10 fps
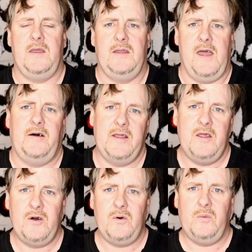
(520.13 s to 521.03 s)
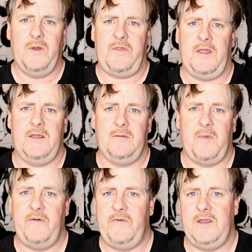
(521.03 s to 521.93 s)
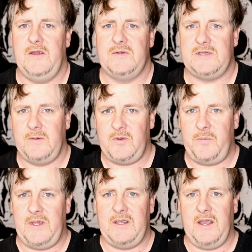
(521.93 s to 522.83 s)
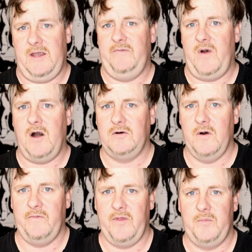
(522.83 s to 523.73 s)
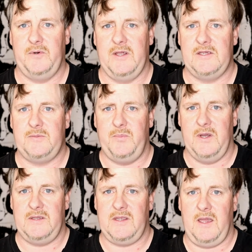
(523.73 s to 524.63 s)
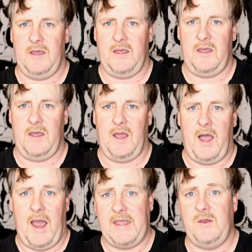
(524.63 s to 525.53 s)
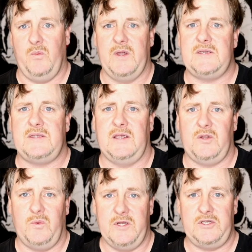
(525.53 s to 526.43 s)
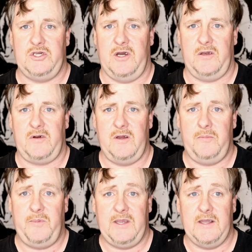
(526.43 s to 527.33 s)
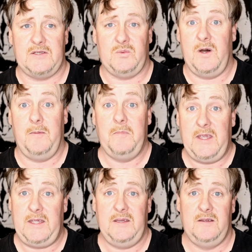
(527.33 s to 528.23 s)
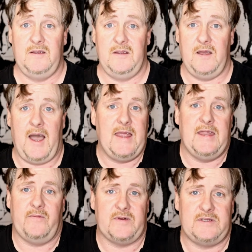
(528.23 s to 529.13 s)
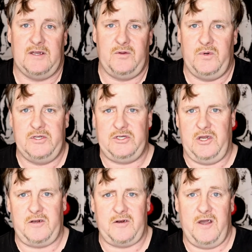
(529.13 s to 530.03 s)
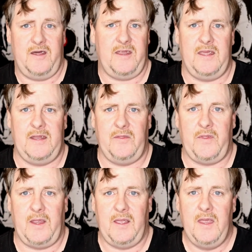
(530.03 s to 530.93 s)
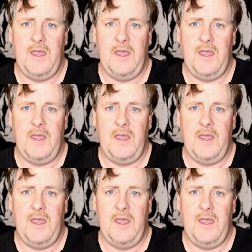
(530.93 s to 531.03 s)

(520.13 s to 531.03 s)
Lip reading: Now, I know one thing, my videos seem to be kind of all over the place, but I didn't want to stick to one genre because, well, me, I never stick to one genre on anything.